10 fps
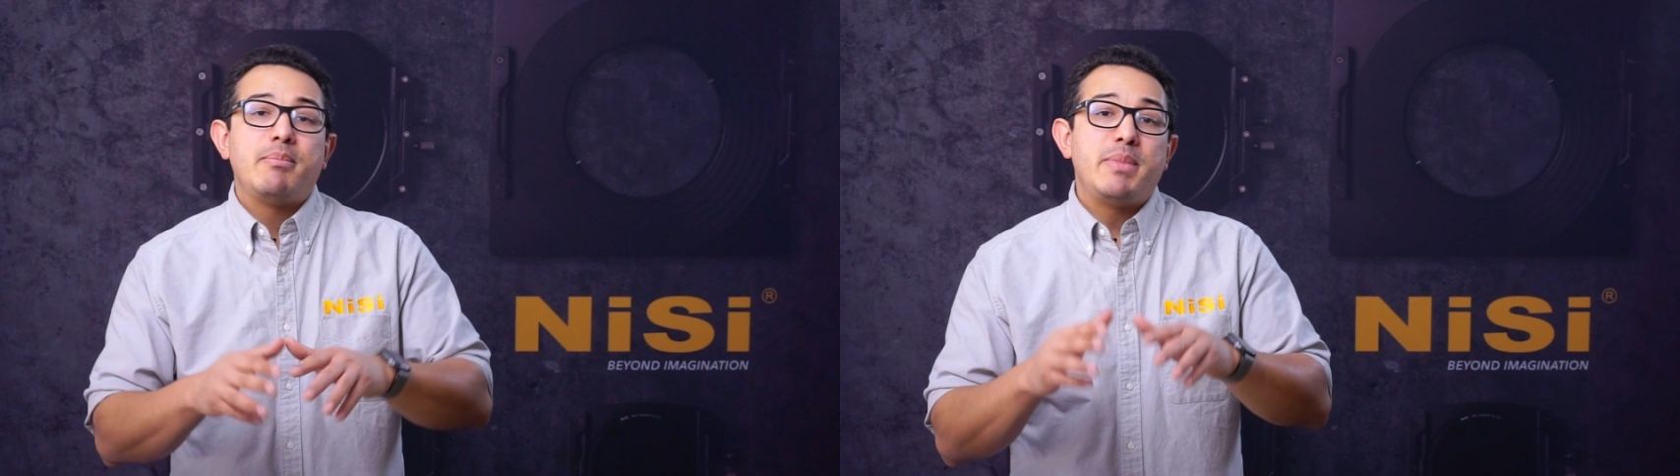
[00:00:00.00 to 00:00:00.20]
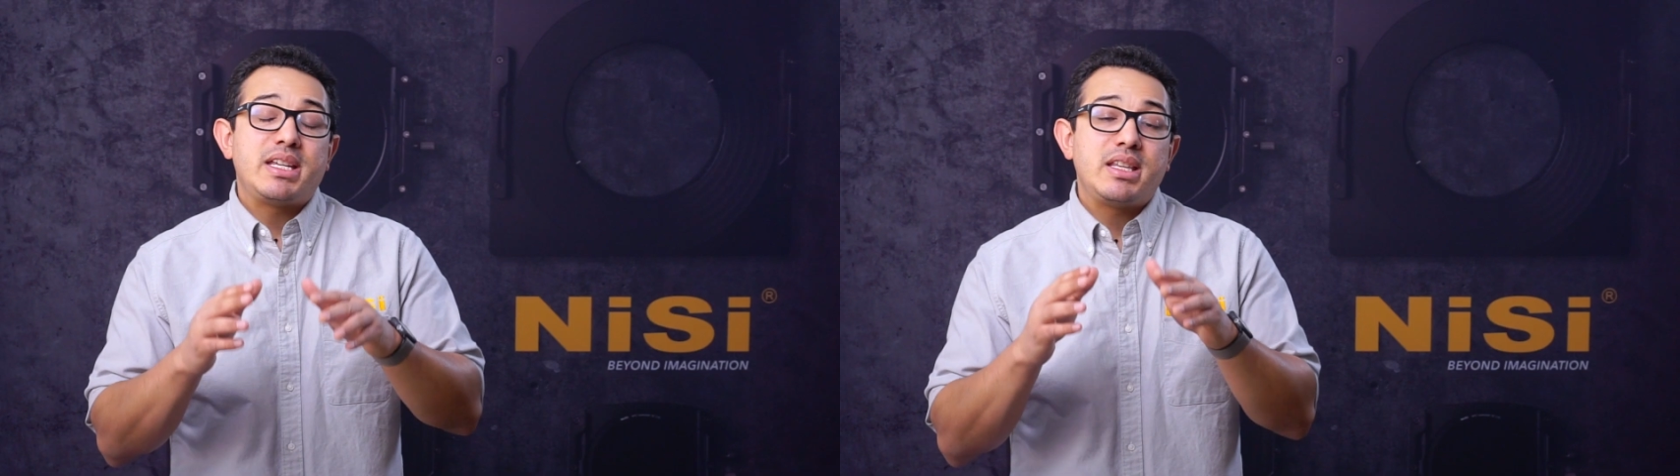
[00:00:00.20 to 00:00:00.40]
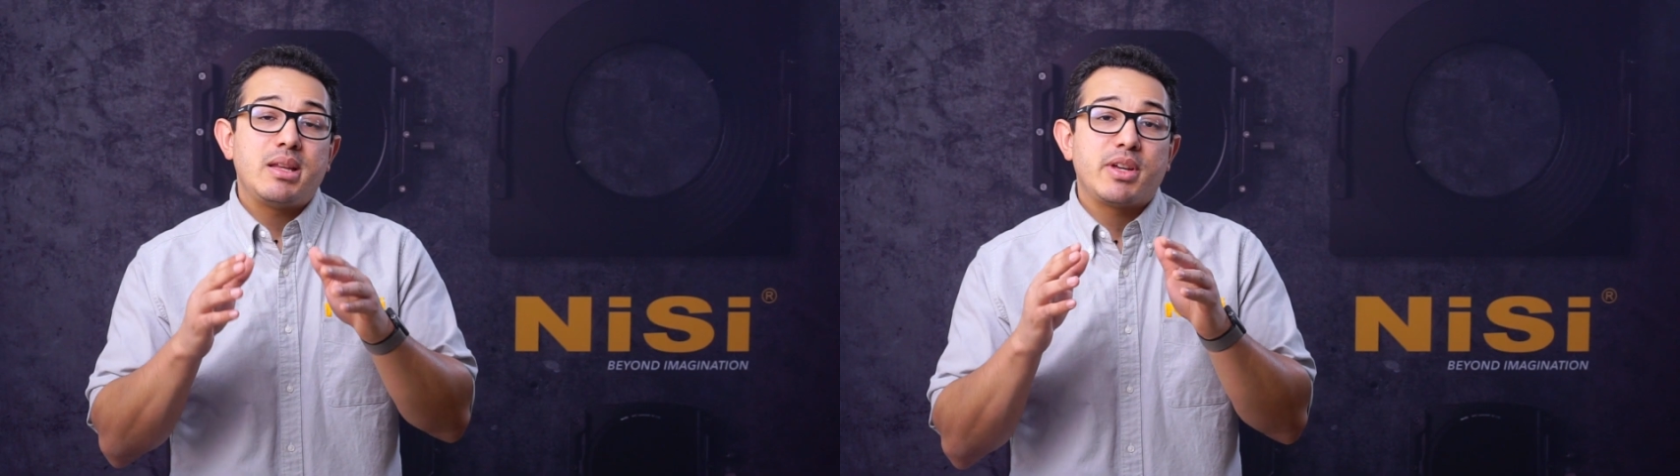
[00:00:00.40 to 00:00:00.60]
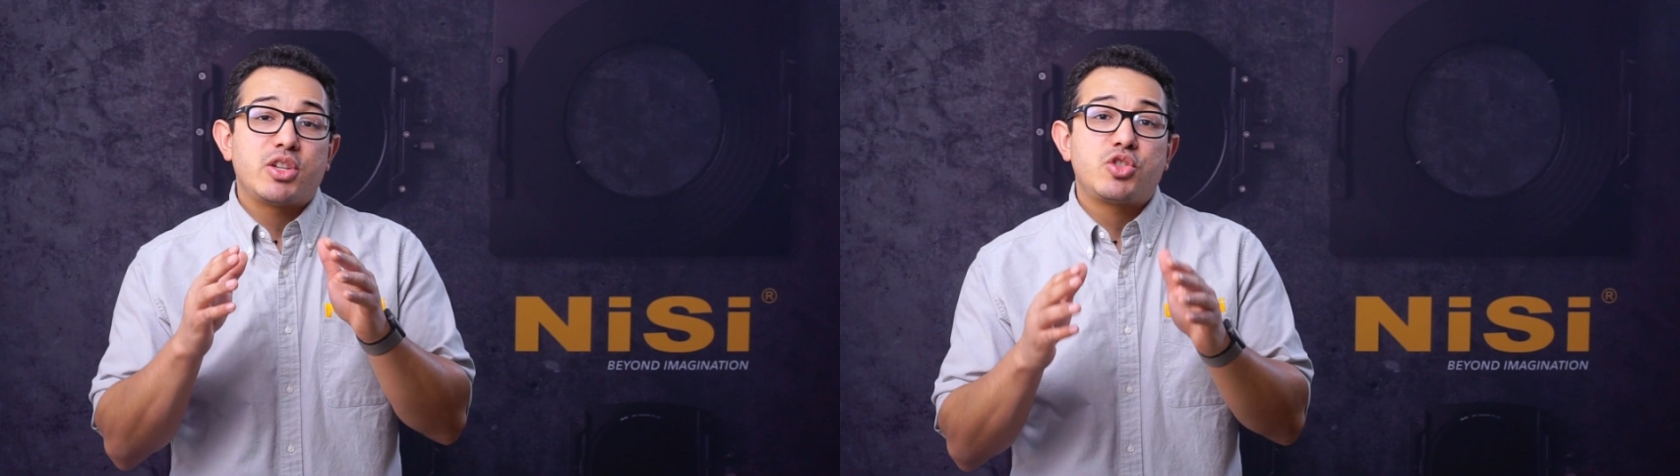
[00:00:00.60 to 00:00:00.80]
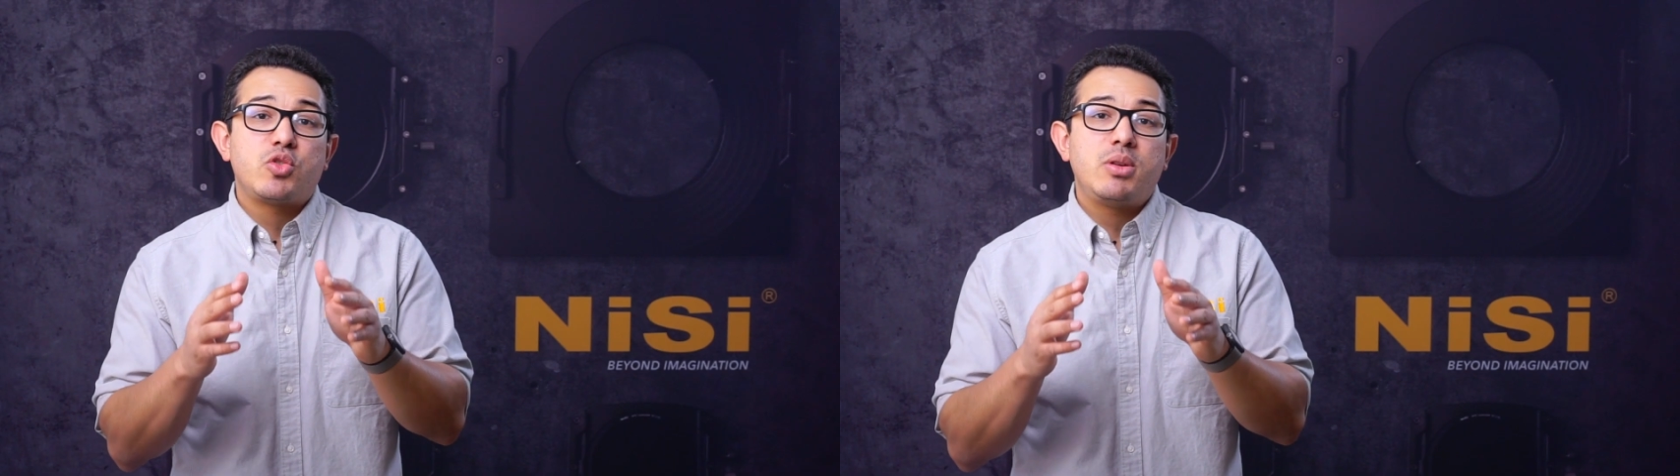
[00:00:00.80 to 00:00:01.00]
making them
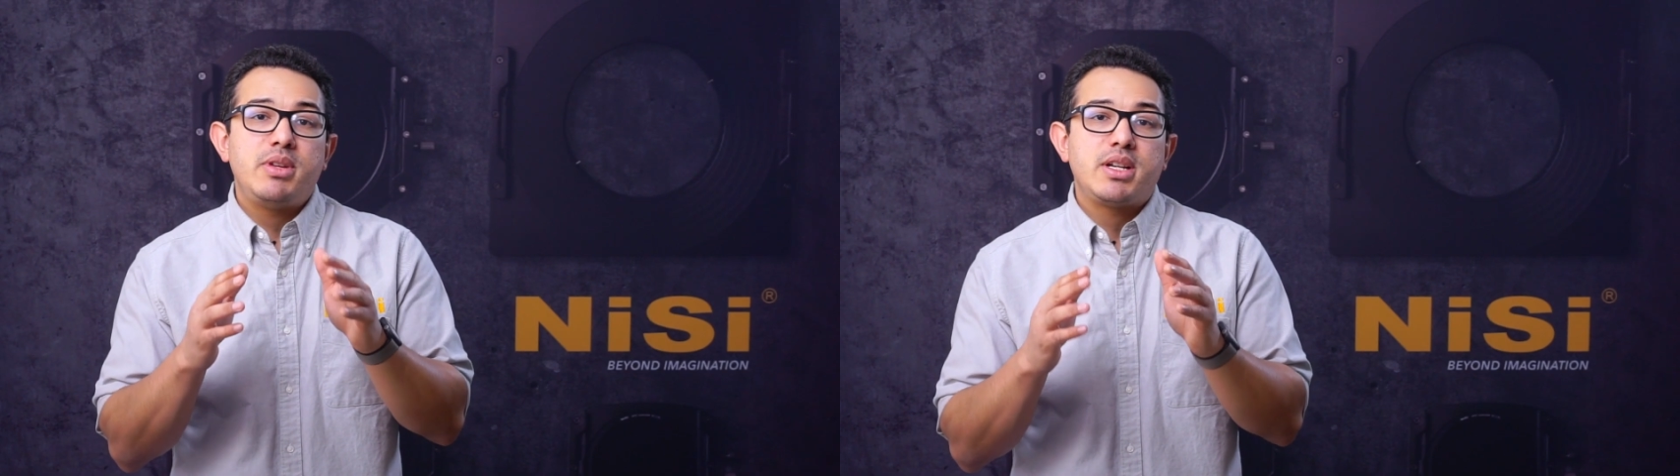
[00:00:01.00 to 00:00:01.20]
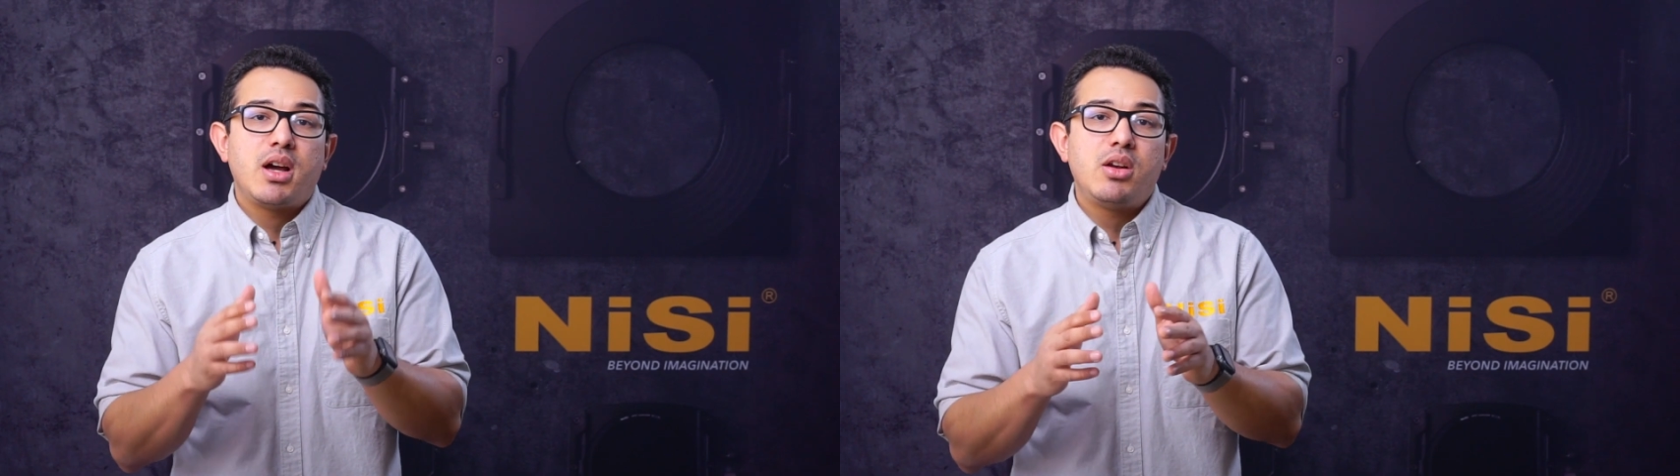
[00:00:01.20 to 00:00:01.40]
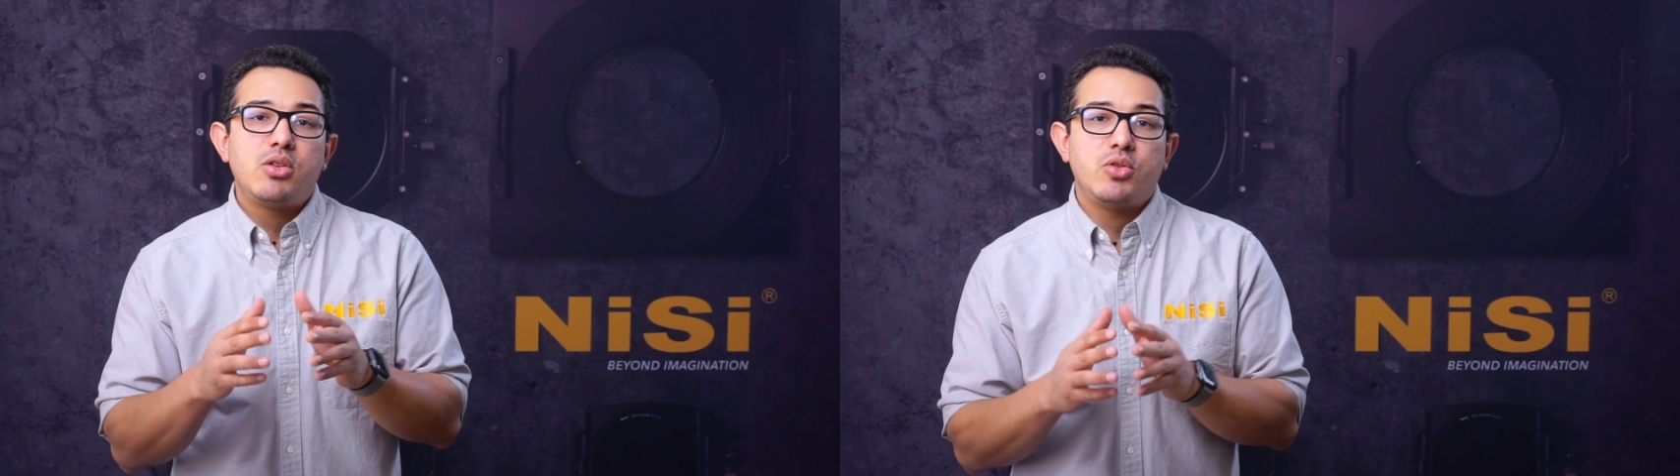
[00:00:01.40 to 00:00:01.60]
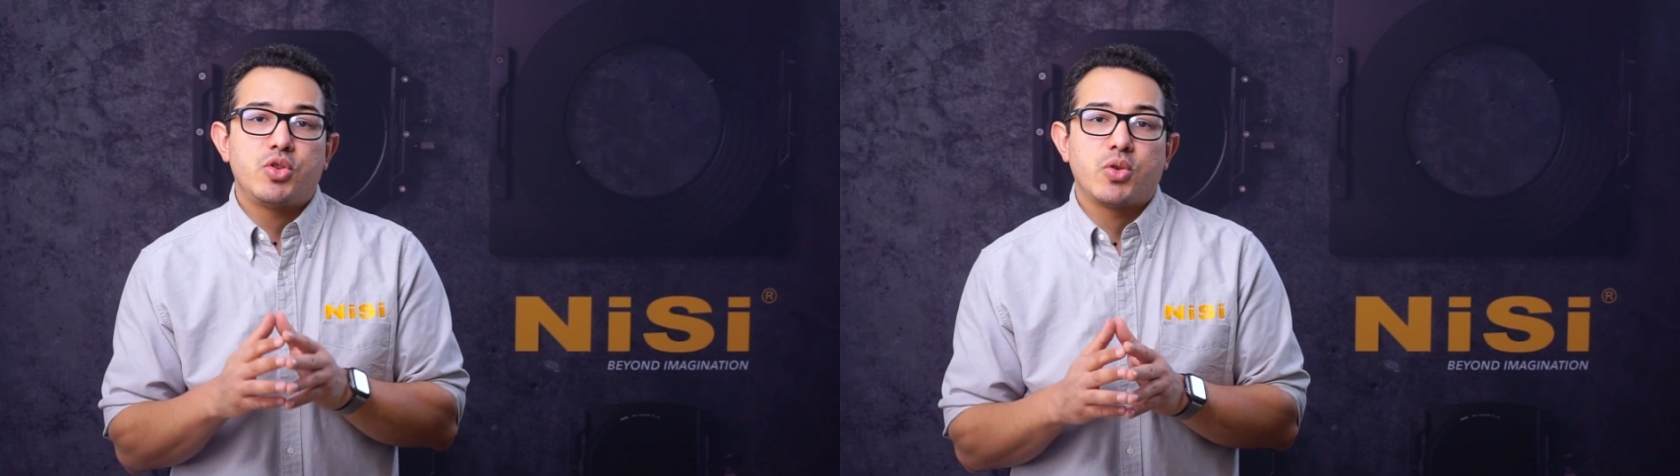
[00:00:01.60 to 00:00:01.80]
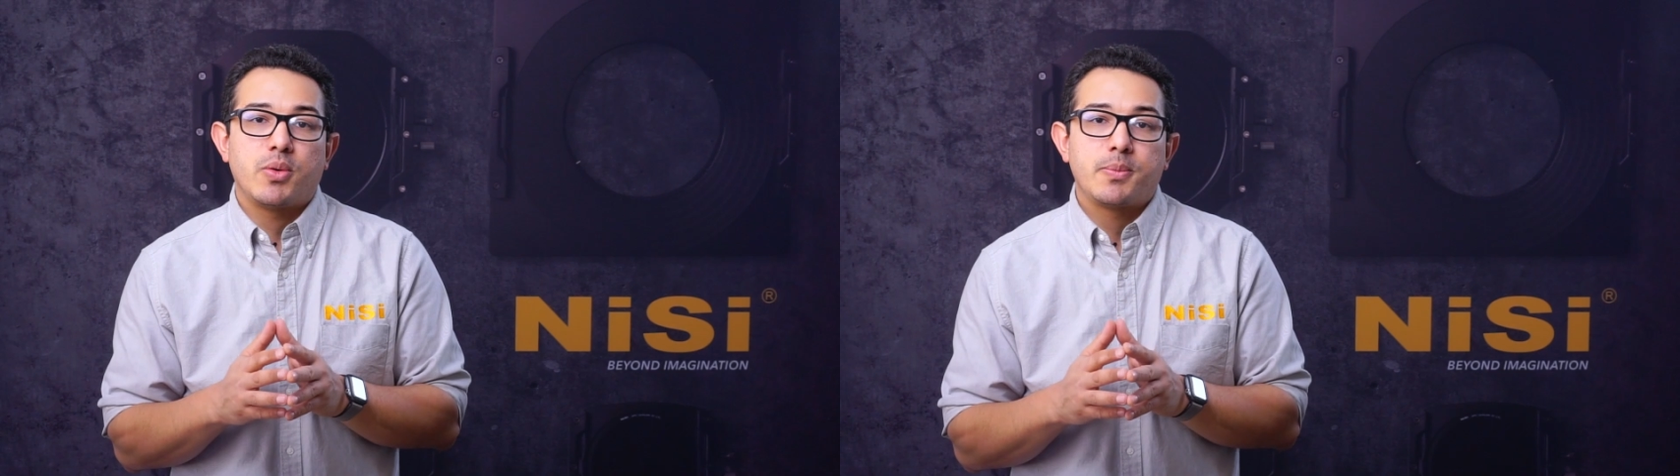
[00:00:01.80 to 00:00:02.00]
extremely color
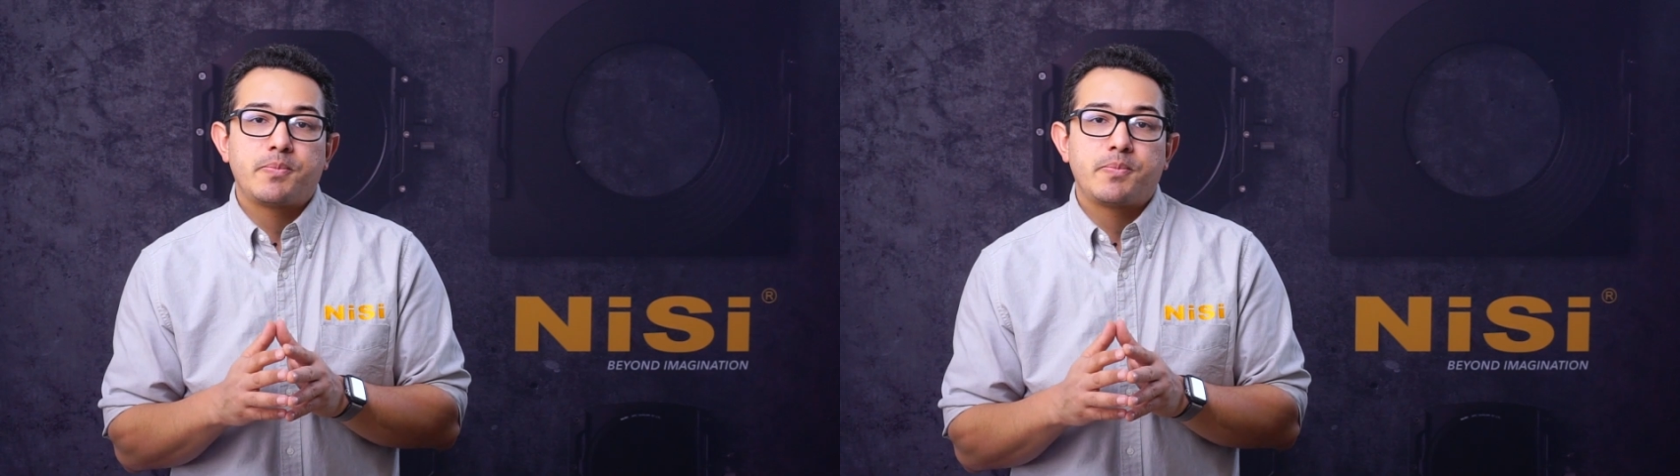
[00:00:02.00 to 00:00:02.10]
neutral.